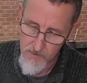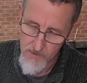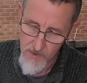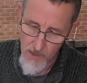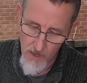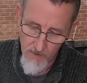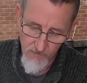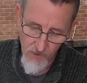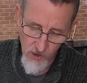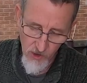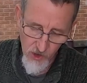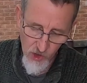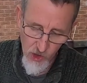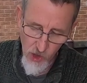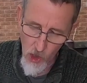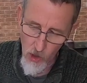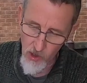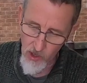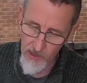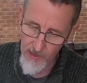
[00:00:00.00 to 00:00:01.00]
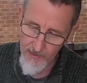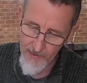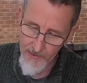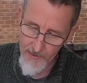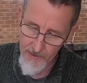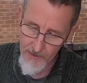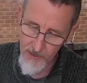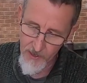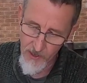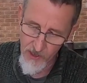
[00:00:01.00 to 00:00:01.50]
So I've got the shock
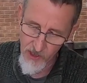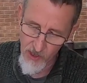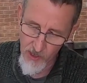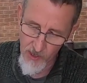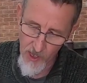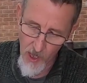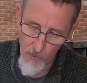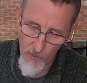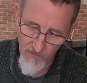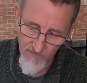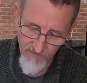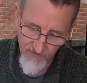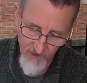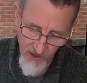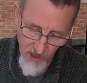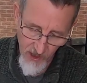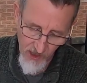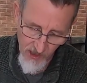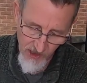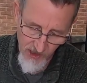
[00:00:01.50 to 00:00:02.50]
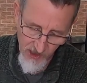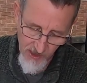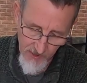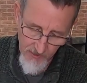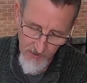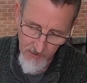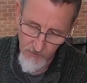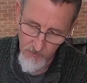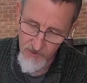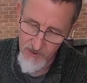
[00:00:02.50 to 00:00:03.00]
leader, he's going to go on first.
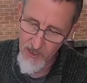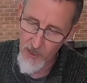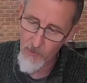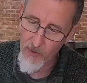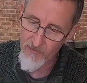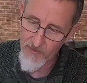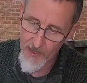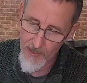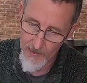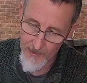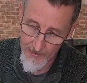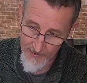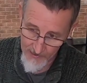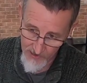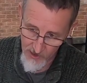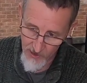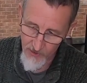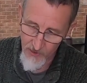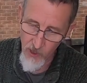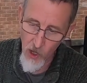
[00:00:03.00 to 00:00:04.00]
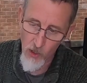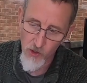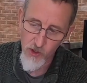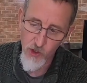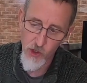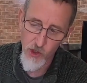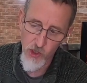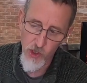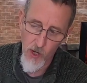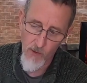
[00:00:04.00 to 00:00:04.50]
We'll deal with that later. The
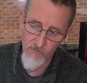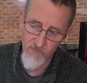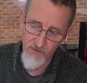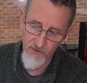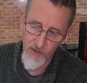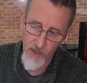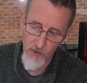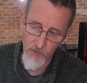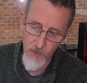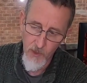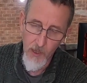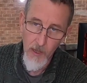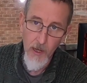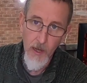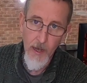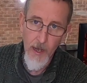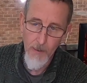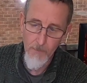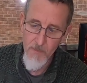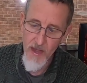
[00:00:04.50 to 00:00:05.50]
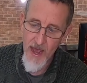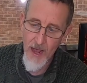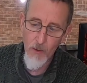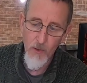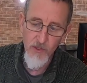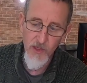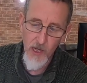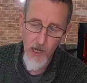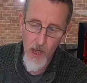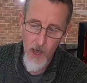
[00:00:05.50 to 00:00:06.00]
knot's just gone through. I'm now
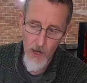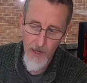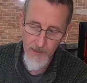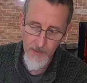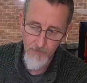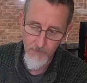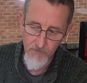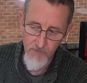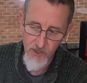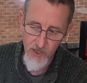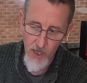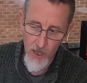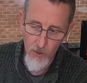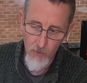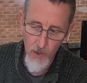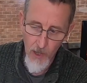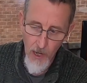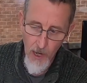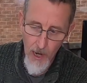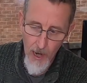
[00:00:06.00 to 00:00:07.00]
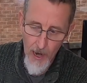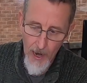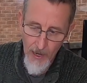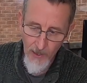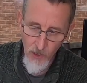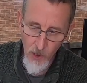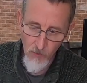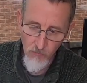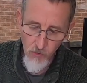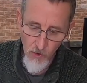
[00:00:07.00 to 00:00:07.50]
on the line. So
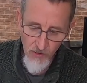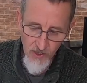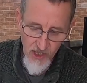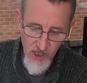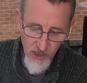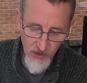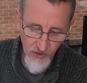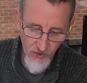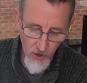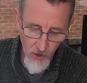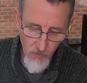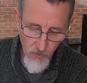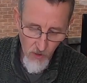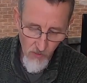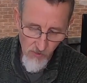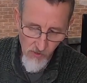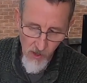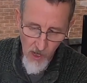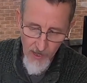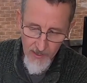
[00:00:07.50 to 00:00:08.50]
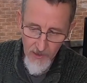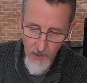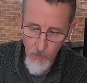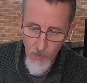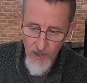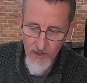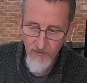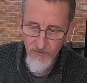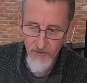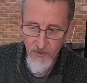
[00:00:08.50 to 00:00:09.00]
I'm going to run this through right the
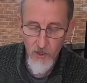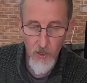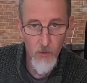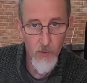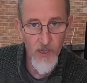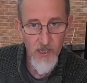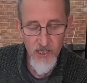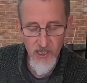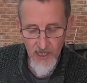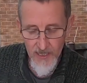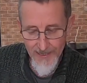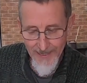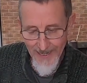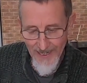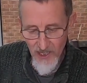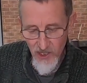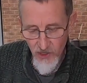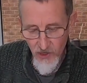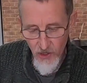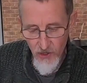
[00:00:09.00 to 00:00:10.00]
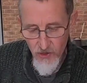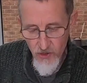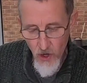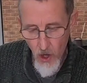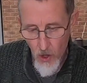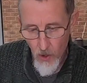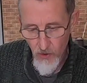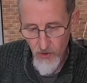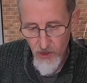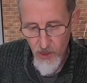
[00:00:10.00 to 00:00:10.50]
way through until I get to the
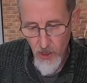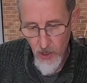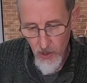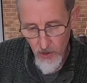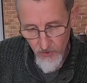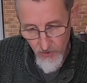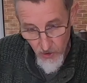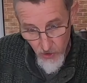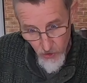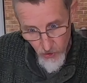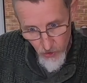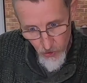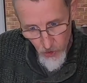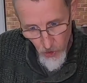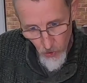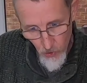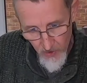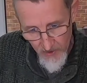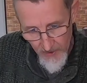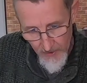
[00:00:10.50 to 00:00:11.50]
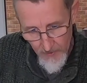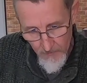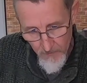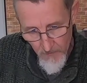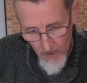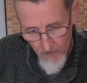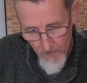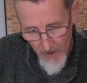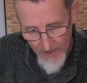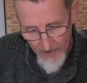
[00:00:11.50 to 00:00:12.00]
knot that's joining
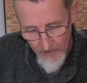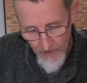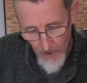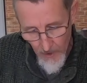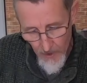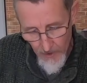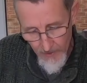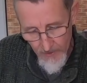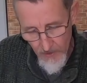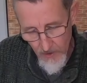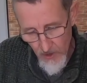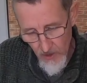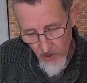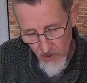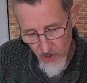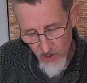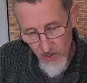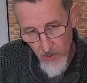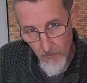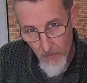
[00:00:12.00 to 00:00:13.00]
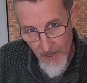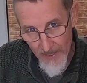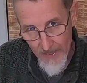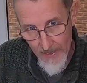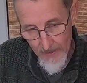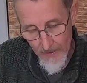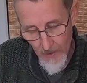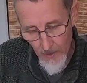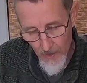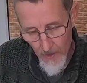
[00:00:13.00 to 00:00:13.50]
my main line to the
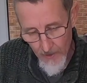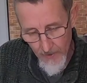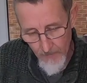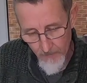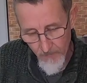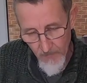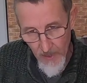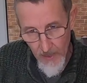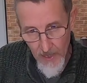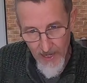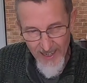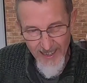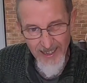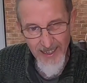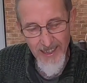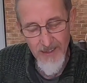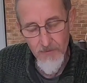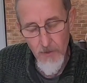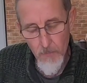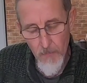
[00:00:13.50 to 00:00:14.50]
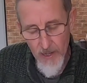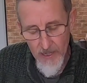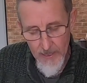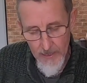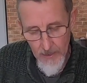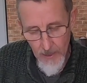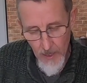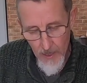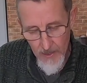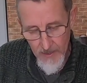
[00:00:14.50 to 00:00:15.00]
backing line. I can leave the
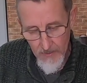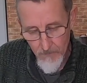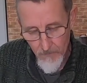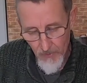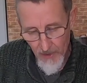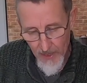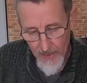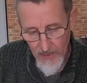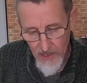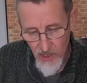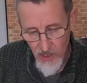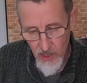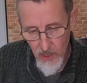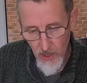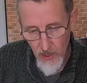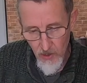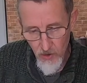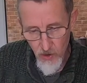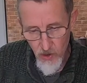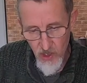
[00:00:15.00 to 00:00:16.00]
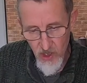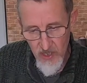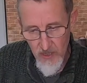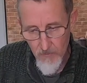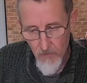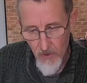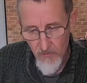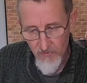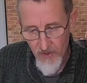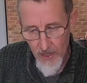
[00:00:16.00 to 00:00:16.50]
backing line in place, just
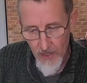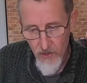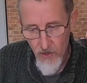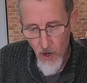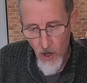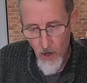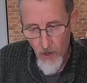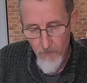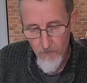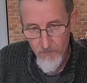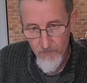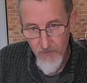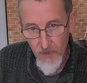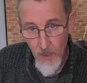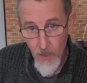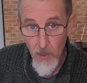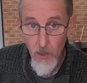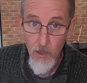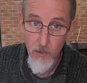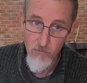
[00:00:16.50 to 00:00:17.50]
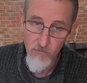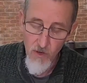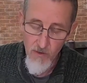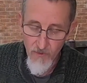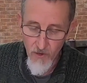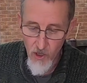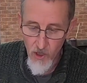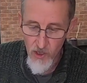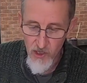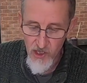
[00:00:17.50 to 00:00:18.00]
snip off that knot,
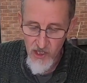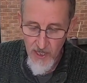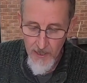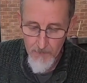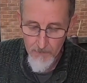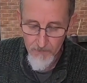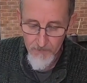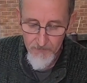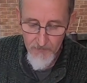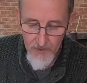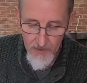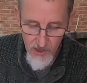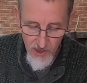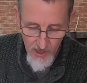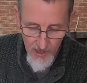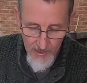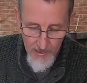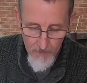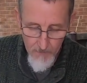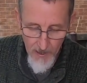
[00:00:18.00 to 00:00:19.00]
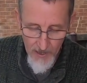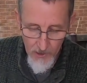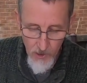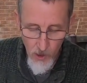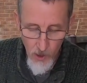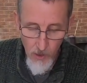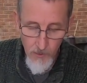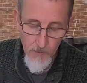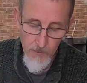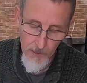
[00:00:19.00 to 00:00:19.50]
reverse it, tie it back
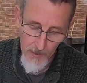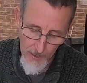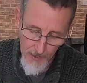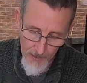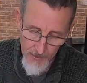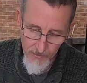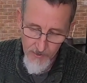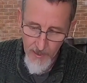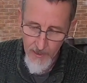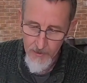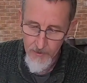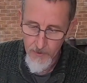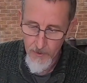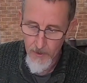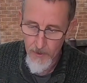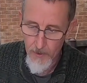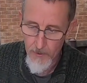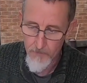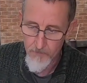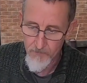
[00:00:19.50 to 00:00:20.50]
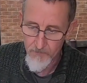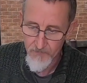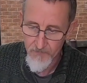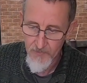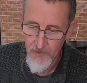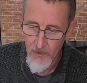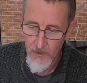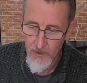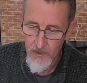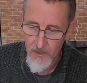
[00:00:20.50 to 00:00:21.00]
on, and then
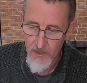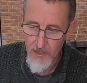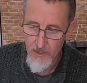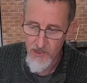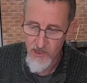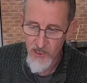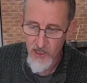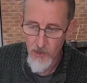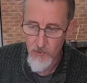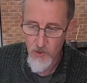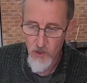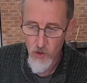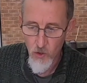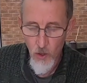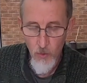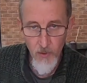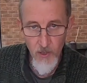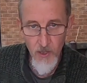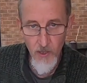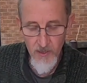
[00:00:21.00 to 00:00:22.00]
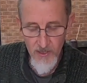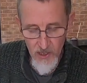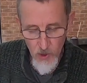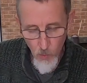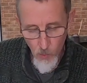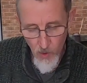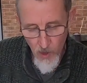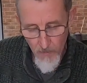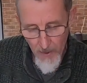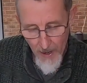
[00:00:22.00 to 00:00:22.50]
continue as normal. I don't need
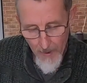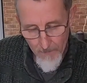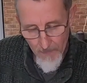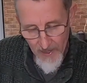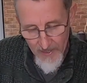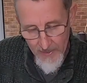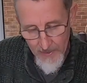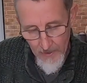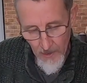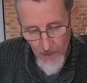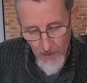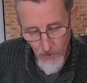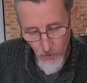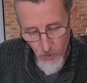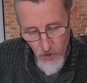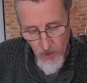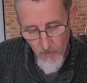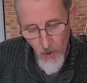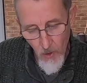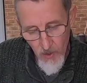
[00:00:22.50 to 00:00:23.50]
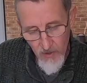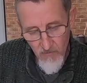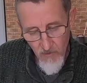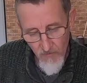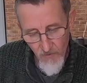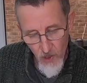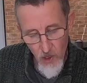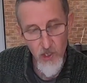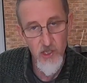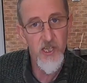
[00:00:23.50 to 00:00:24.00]
to worry about backing line because I'm only
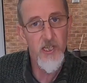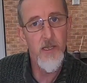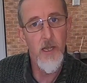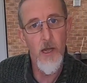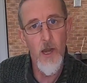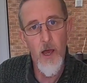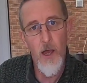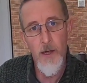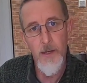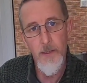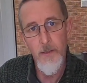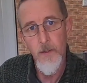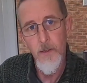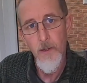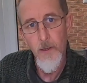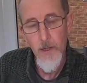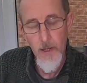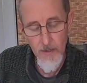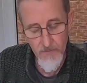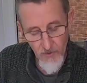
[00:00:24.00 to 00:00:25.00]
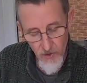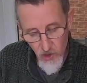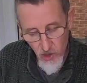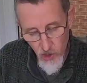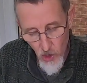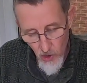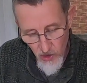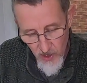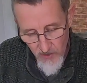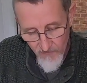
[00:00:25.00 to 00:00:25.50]
reversing the line. If I was
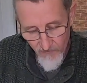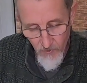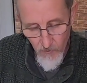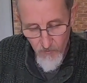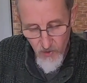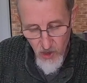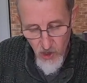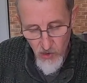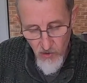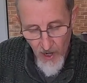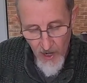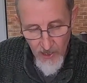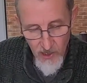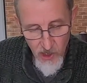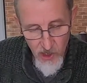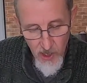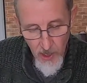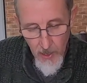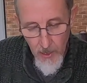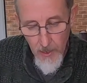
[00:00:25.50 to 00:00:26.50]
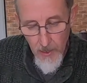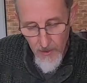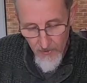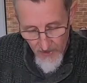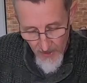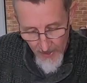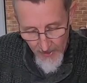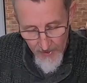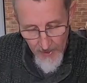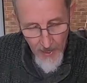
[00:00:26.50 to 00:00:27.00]
starting from scratch,
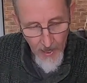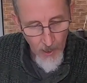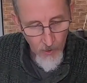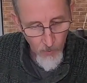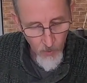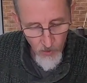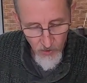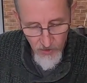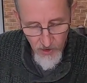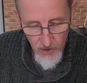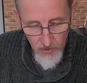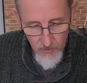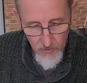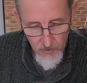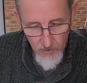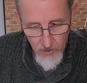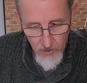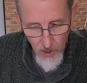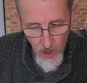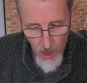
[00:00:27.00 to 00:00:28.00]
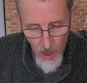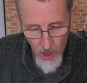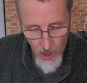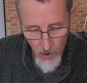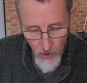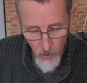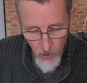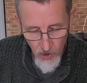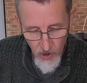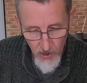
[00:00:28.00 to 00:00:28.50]
then I would
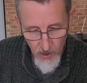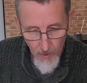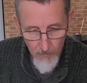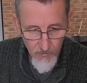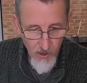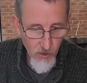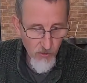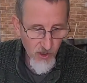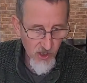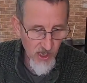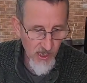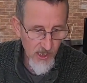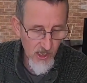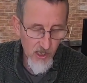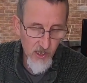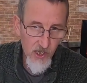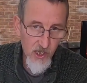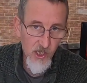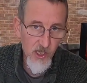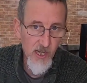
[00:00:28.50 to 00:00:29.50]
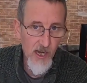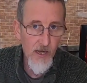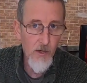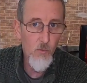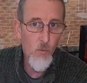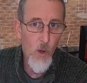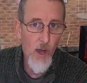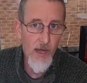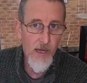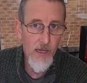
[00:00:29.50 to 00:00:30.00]
approach this the
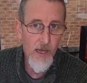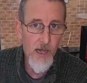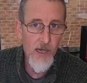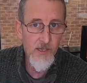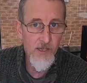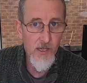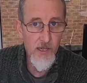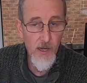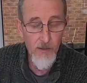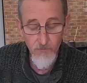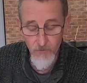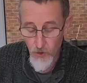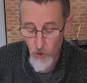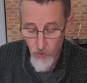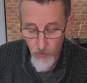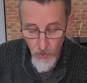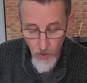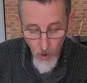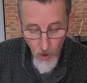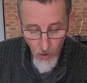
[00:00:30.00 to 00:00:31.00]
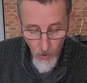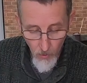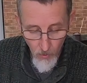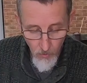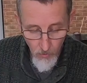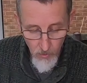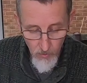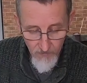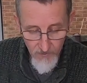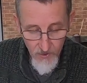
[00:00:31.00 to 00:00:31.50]
same way as I have done
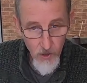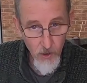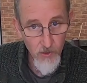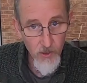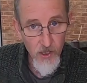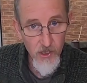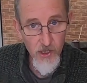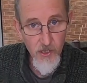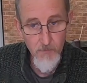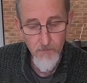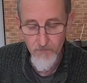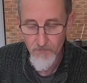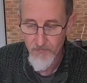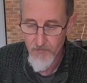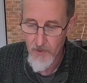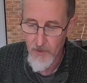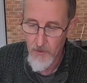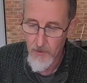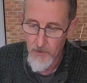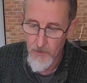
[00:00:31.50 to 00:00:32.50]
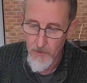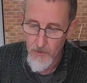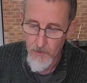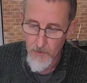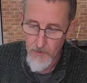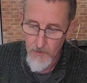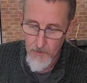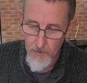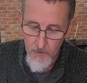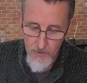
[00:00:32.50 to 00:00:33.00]
all of the others.
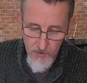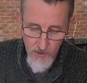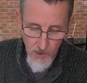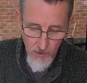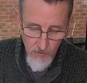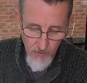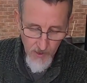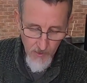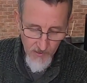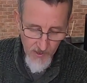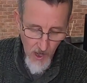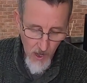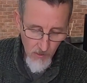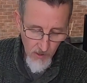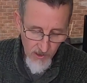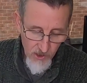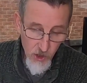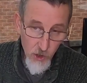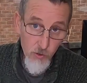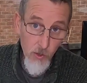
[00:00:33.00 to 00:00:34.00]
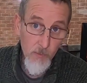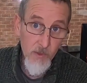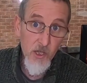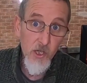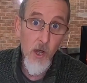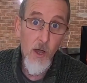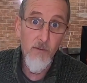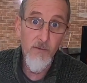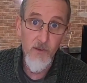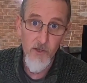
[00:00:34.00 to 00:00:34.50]
So here we go, let's strip
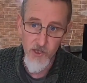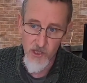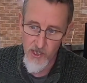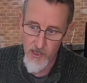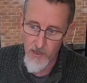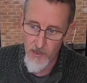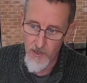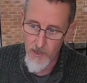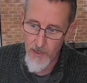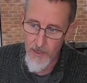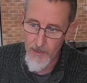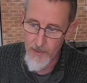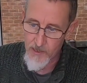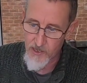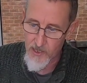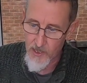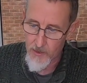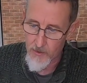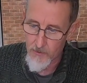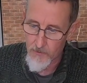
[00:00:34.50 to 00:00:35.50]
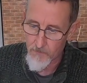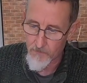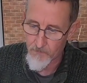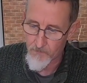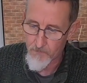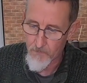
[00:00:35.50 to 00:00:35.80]
this off. I'll see you in a second.